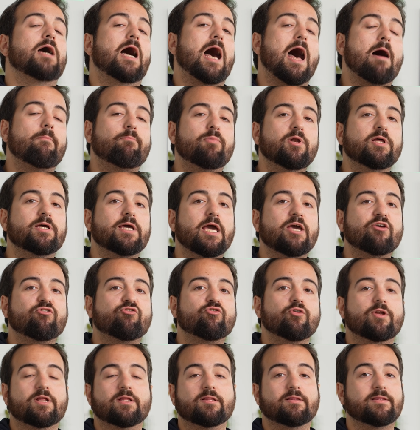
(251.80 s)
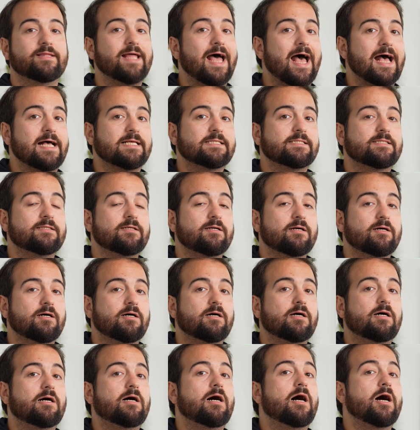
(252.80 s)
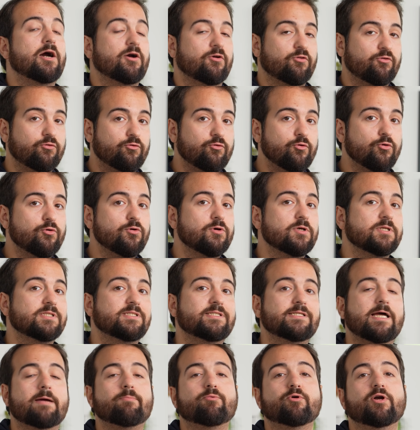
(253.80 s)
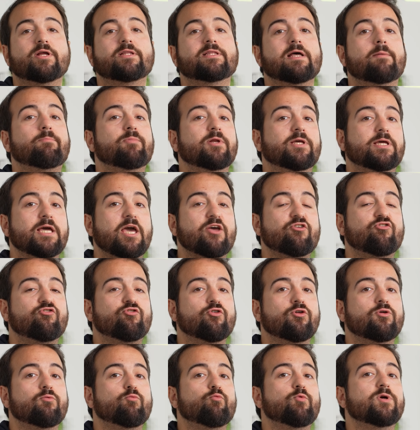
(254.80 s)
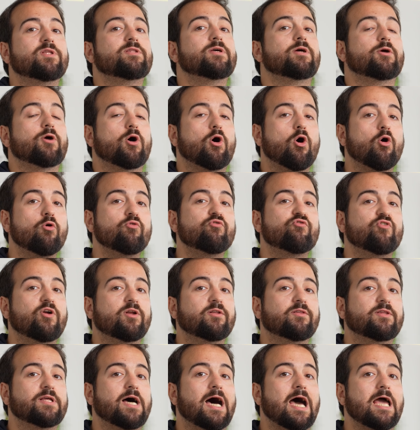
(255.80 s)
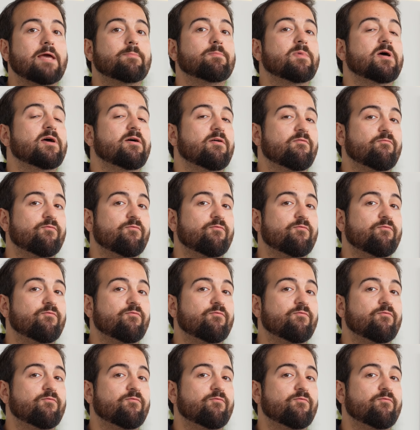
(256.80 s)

application and task are two separate applications with their own runtime,